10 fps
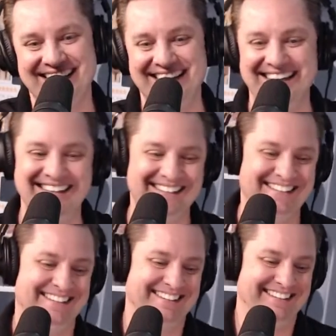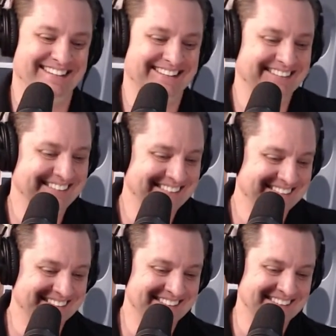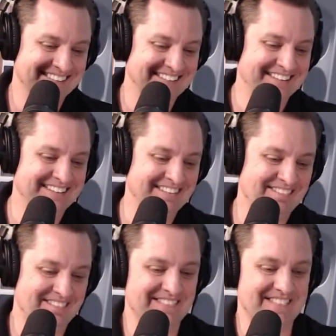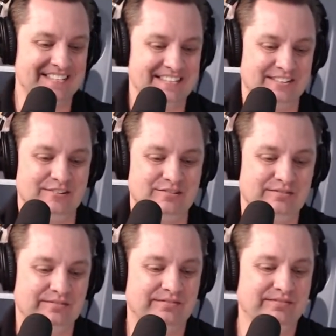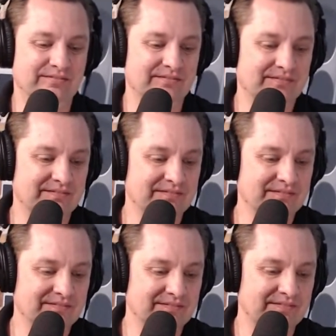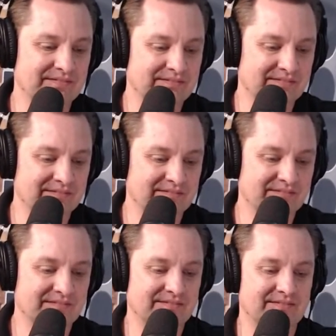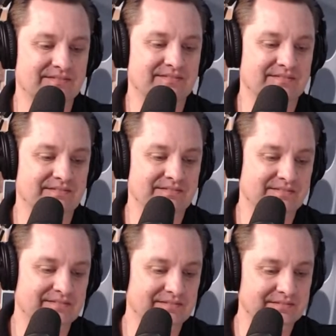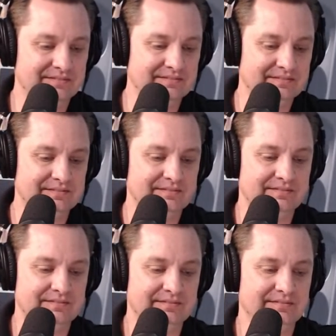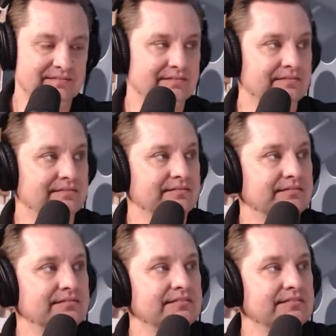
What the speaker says: (not speaking)